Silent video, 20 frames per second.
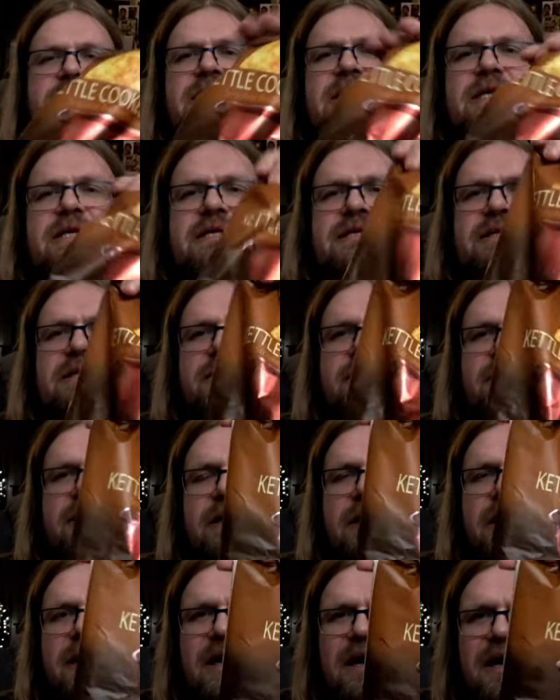These
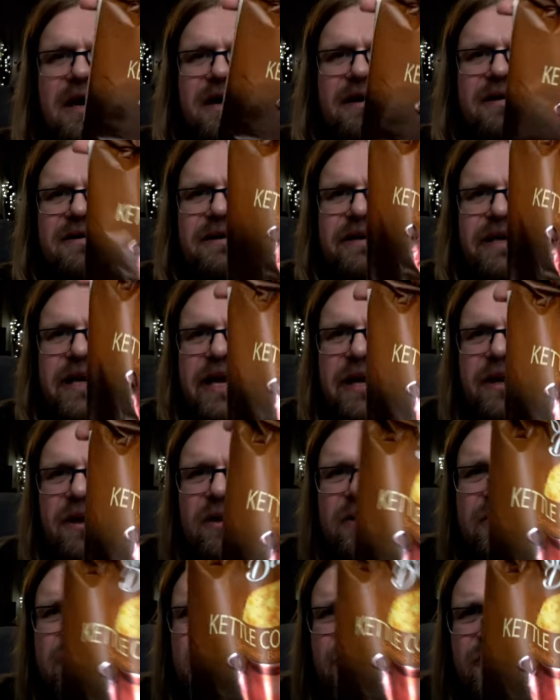are
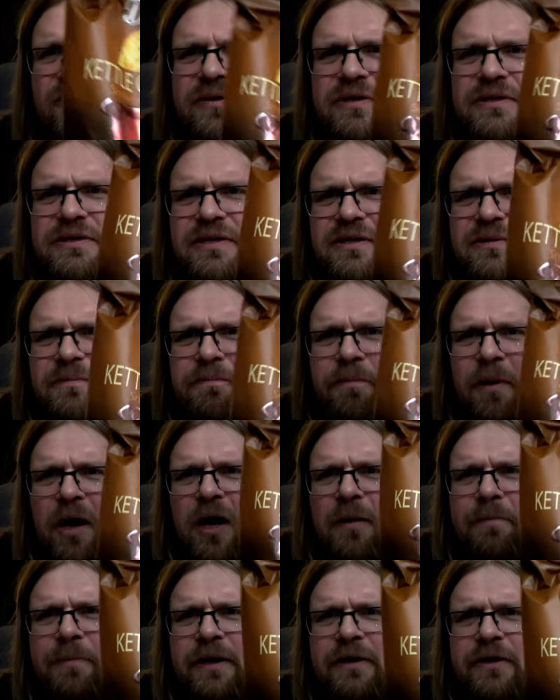kettle-cooked
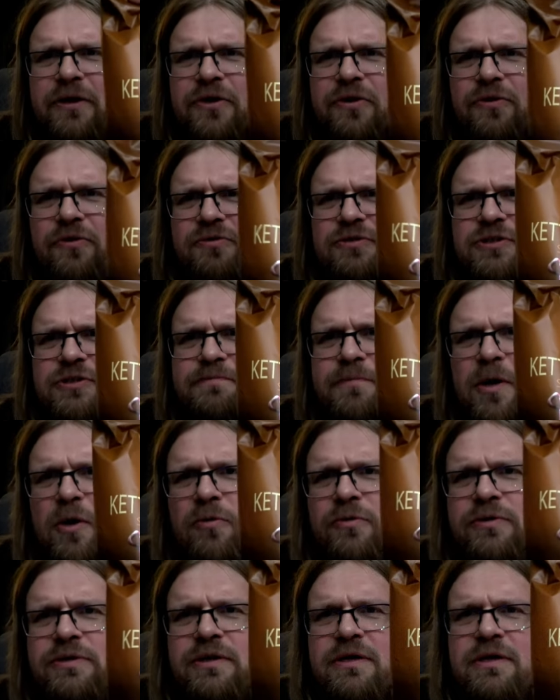barbecue
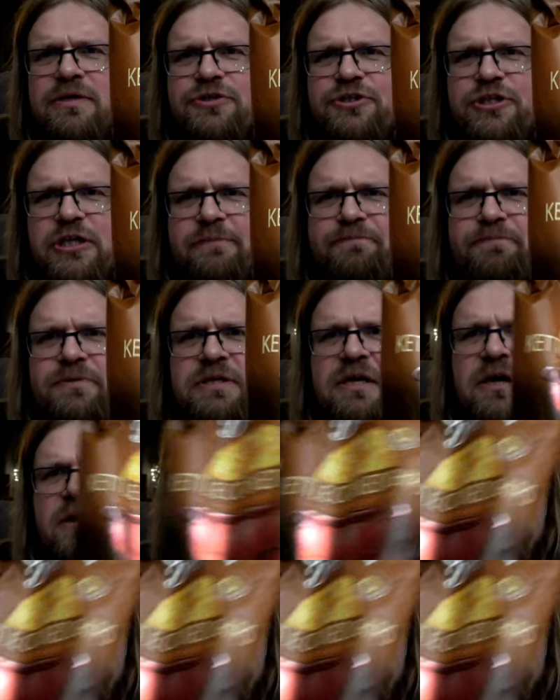smoked chips.